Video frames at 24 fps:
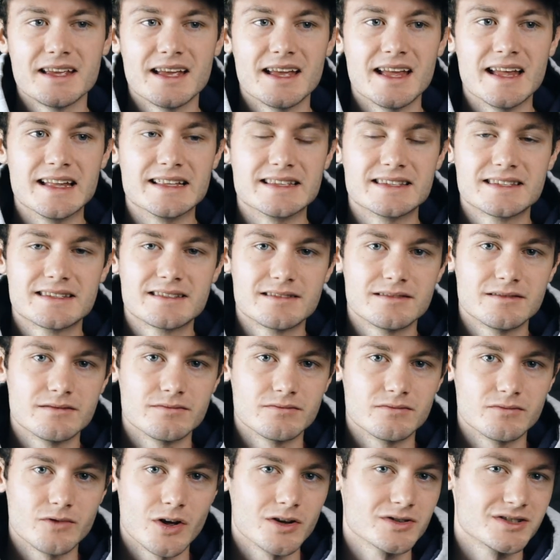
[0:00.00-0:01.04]
It's
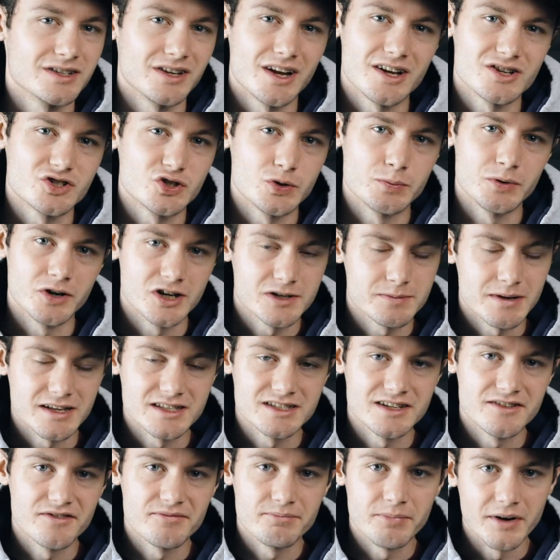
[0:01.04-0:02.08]
honestly not super
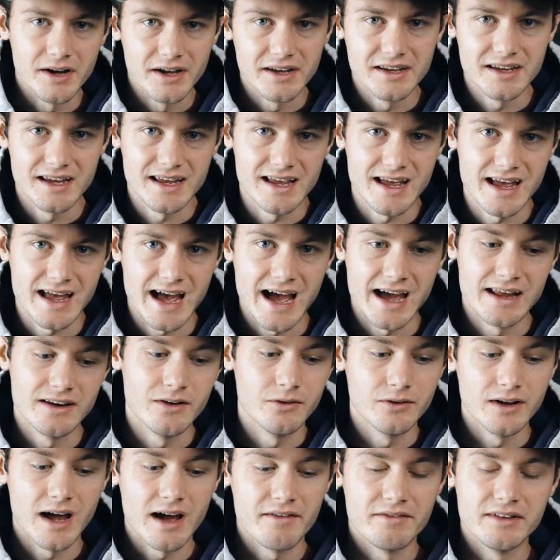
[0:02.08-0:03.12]
expensive, but I
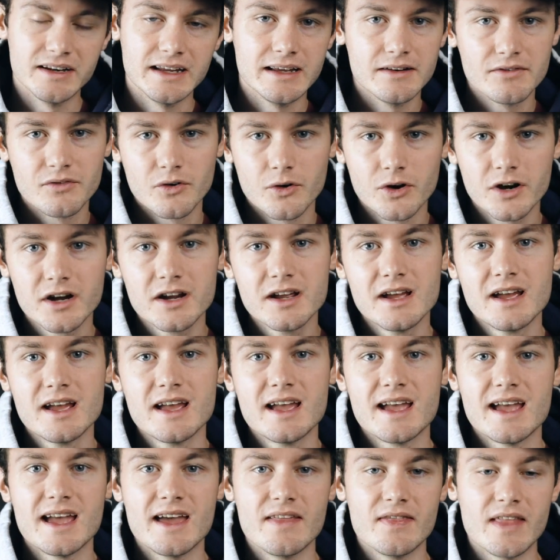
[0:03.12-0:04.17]
don't have a need for it.
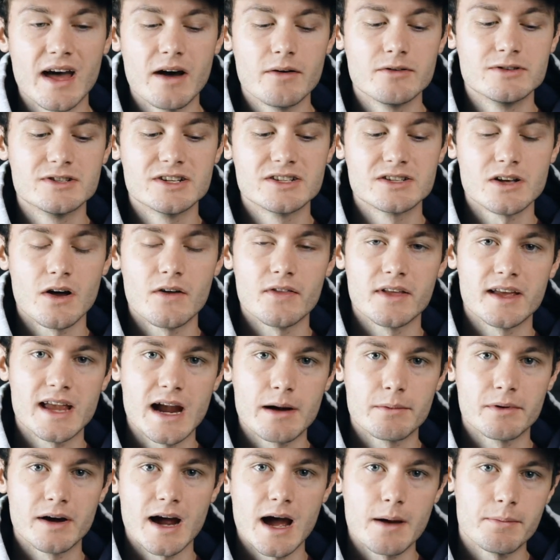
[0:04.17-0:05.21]
And that was just on the
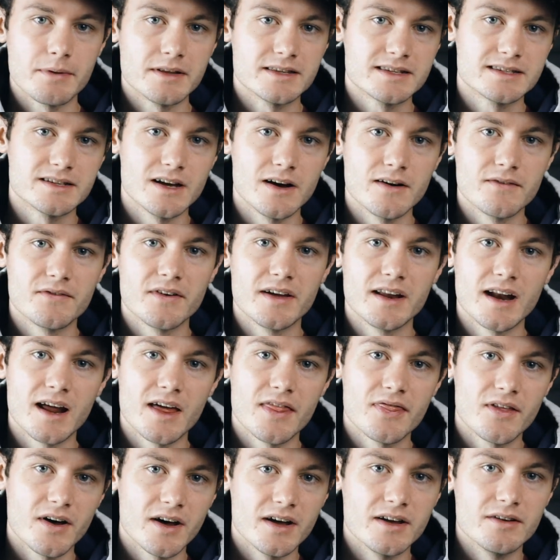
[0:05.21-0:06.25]
camera app itself, and I
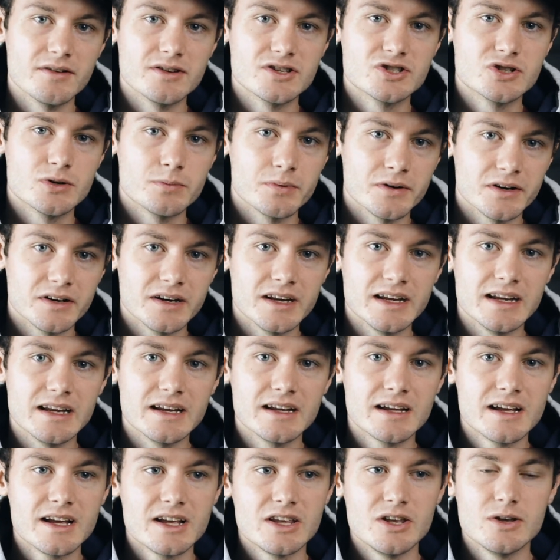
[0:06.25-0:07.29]
thought it was super neat
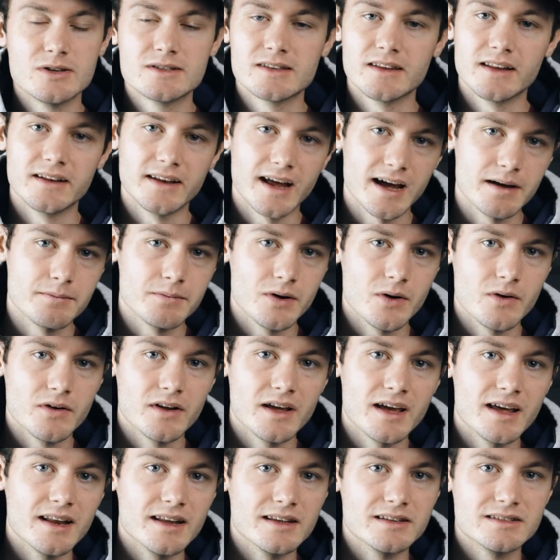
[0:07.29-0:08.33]
using the night mode,
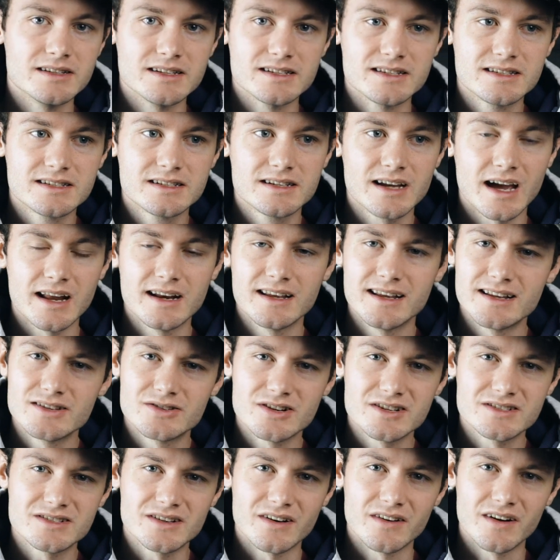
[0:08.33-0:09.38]
and it's just kind of
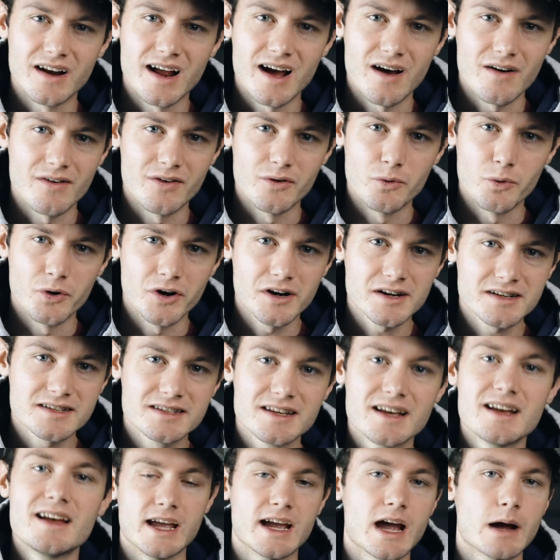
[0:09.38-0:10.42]
interesting on how it
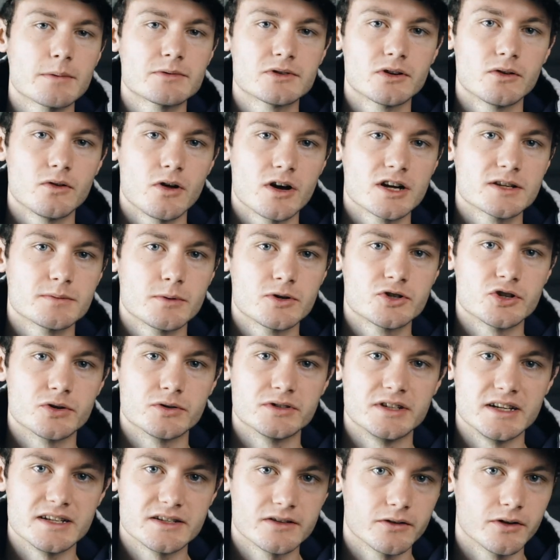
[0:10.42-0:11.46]
works. It captured long exposure
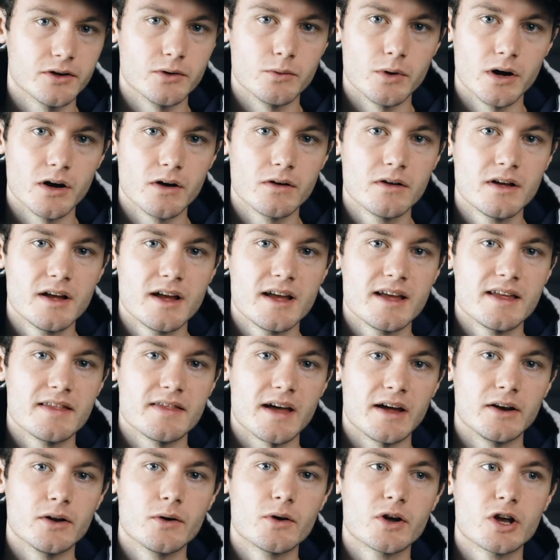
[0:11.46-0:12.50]
decently well.
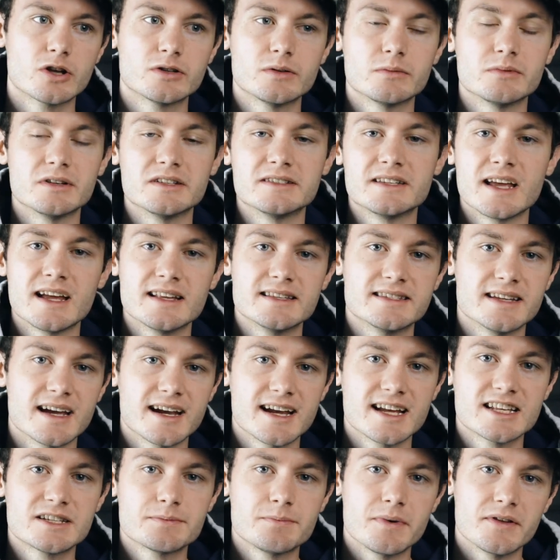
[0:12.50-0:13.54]
I know it goes up to 10
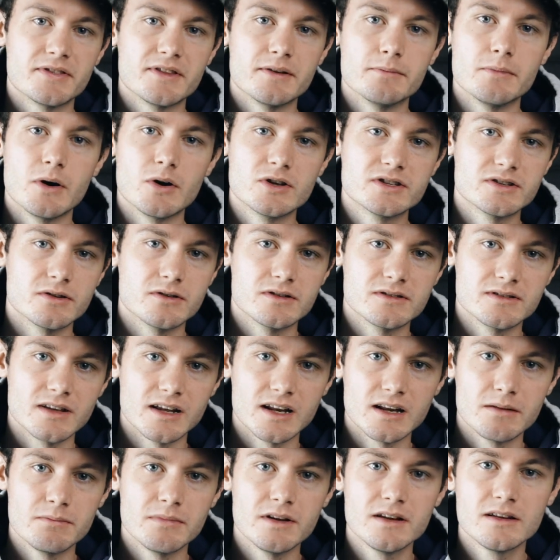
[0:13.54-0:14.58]
seconds, but the most it was
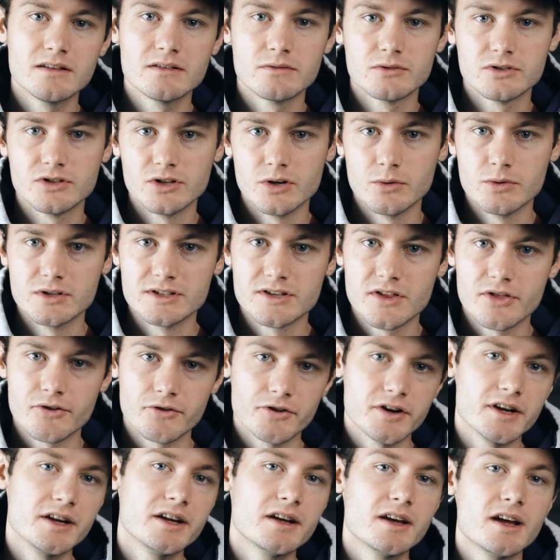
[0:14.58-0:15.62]
letting me do was
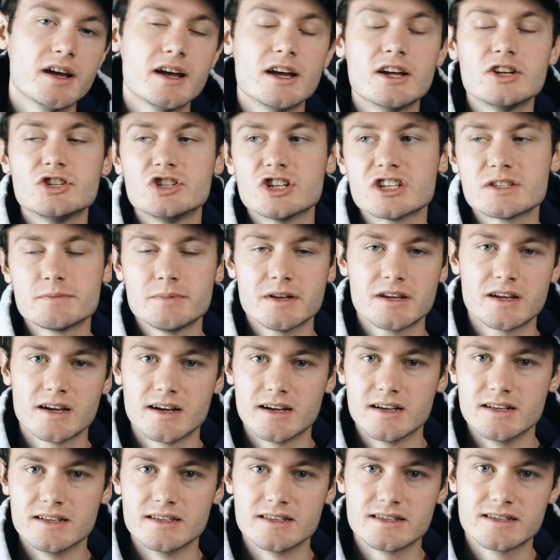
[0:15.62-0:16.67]
3, just
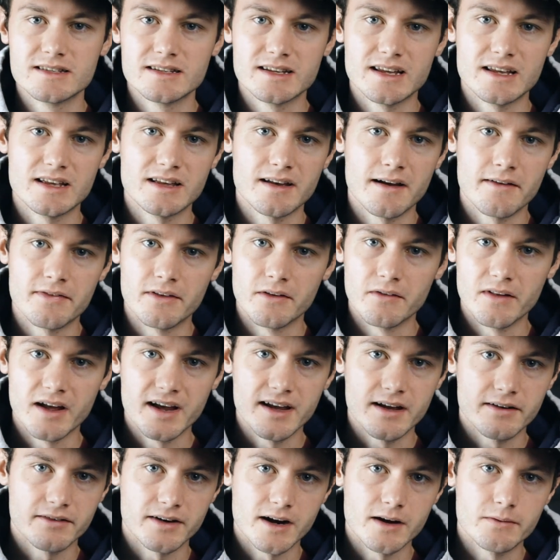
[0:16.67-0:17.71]
because of the
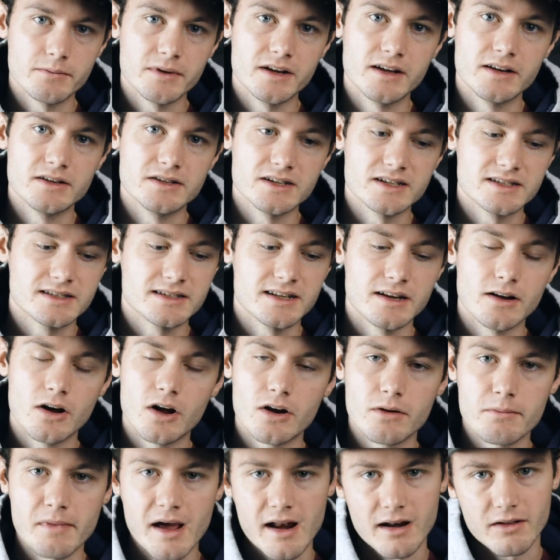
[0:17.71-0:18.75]
light around me, and just did it
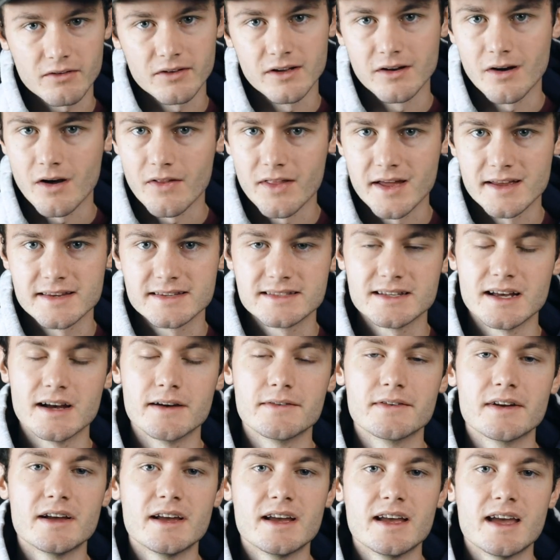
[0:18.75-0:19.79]
automatically and all that
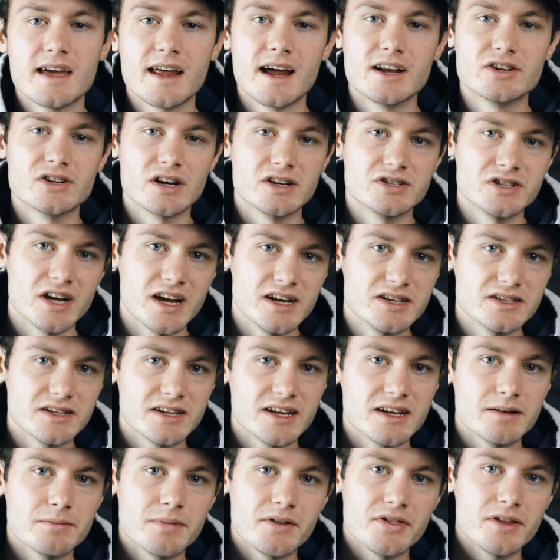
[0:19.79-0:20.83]
stuff. And I tried changing
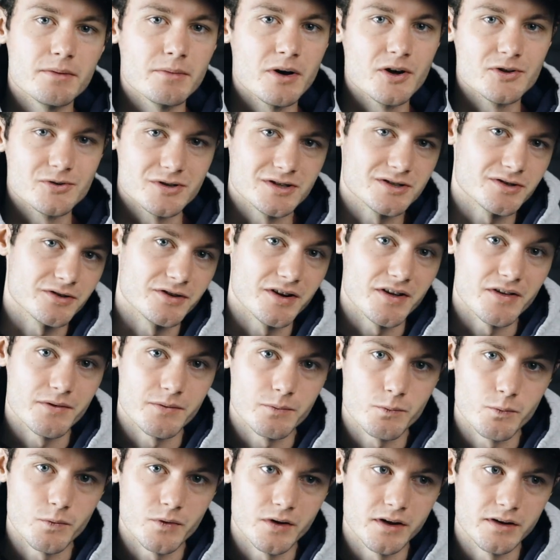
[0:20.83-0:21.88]
it, but the most was 3
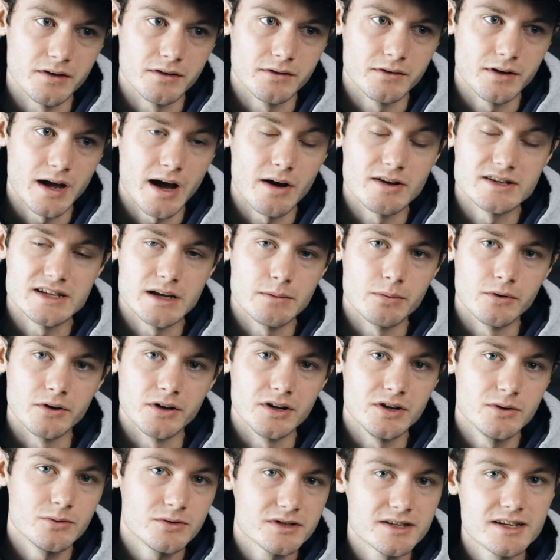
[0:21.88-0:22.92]
when I was able to
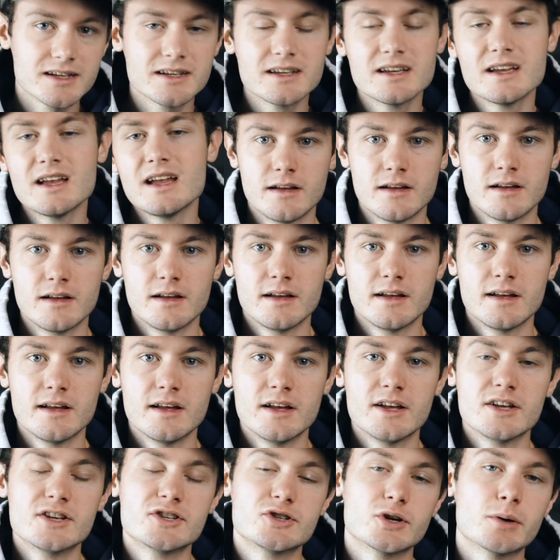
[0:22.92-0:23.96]
use it.
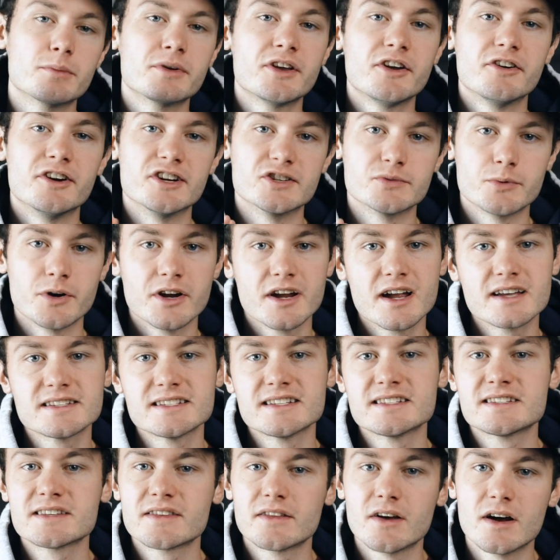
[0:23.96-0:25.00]
So I'm curious, what are you
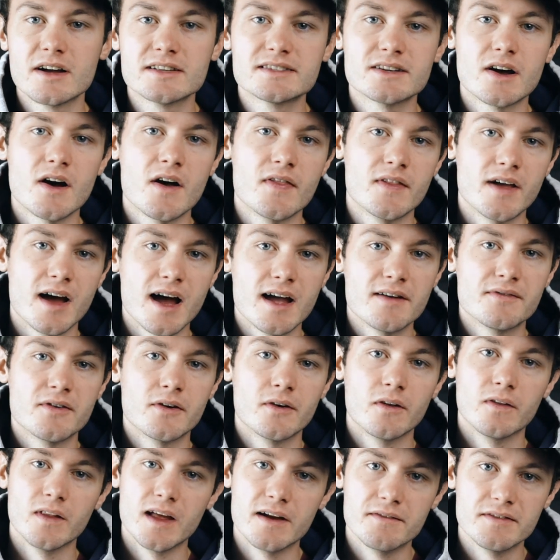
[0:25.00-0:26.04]
guys' thoughts on the
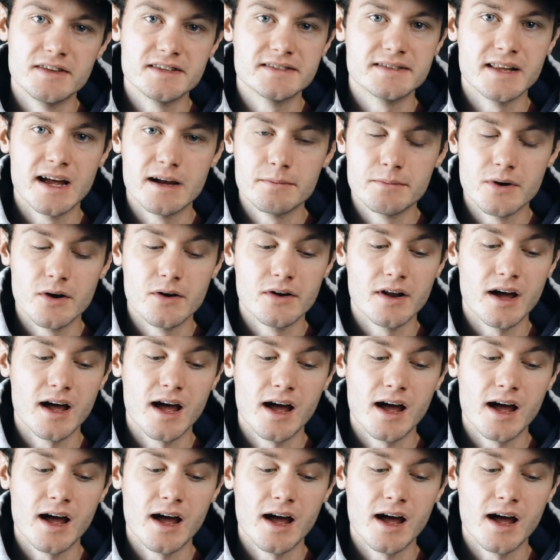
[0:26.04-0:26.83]
iPhone 11's night mode?